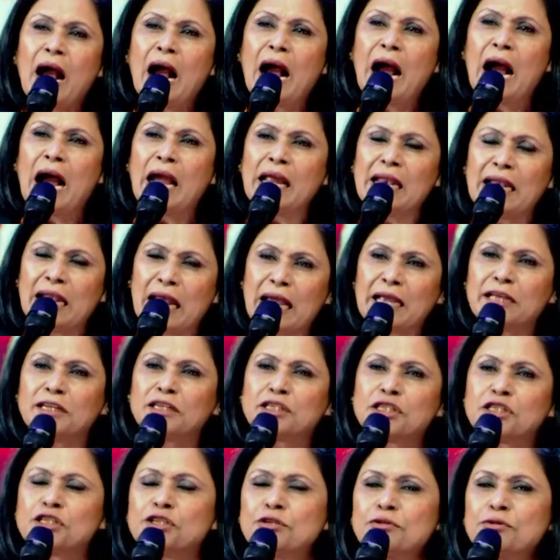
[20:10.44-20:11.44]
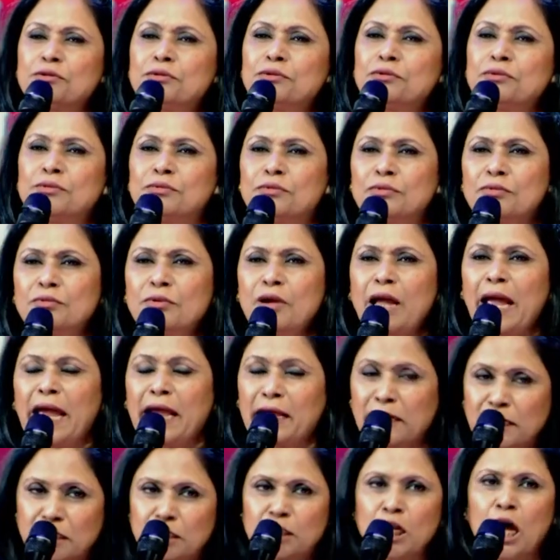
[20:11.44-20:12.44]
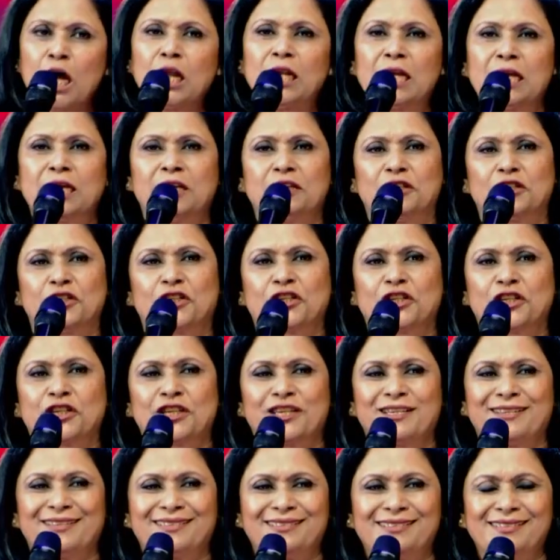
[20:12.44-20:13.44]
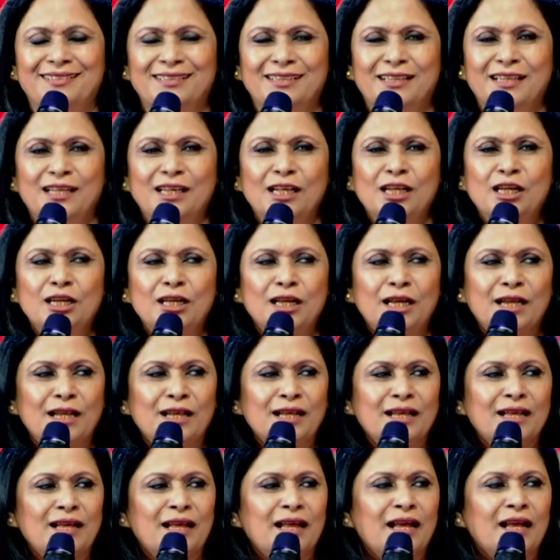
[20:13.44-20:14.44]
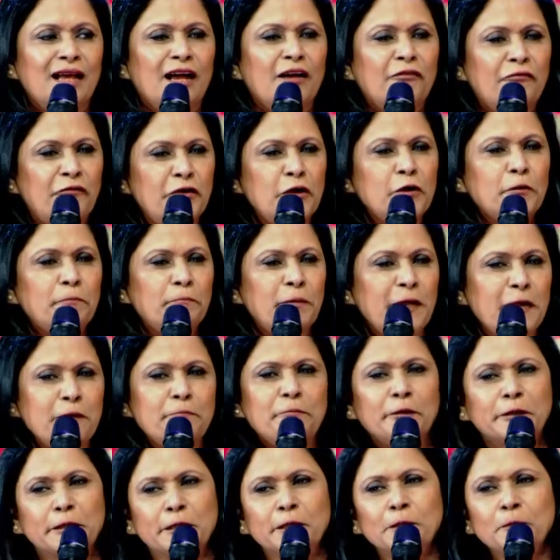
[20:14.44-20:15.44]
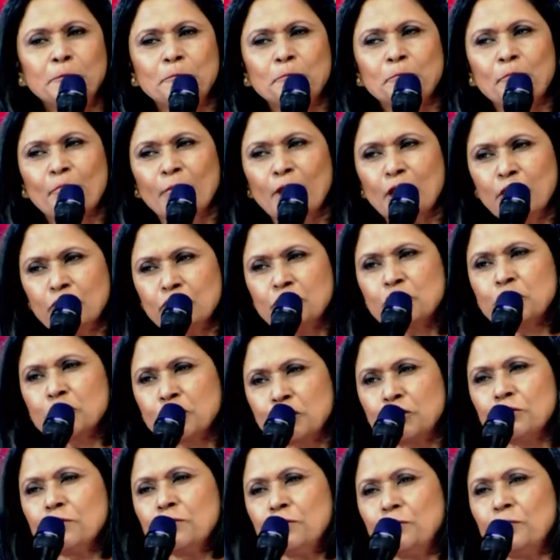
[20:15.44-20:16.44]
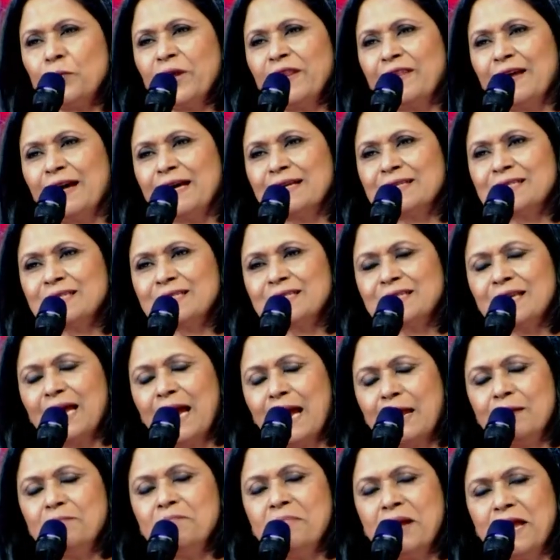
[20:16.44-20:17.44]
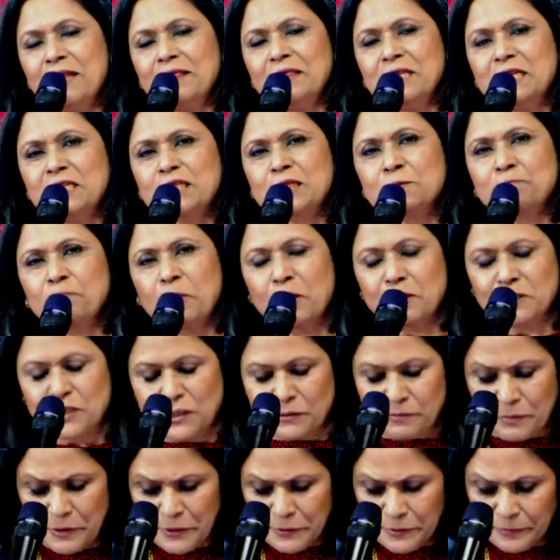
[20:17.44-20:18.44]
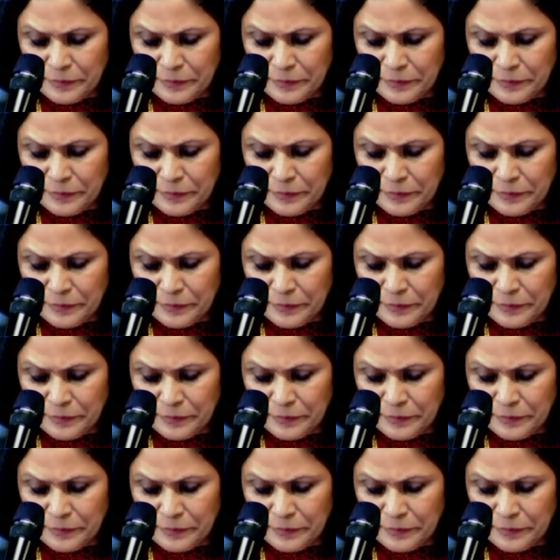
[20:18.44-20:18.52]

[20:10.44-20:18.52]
I like to acknowledge a few people who stood with us and made this possible.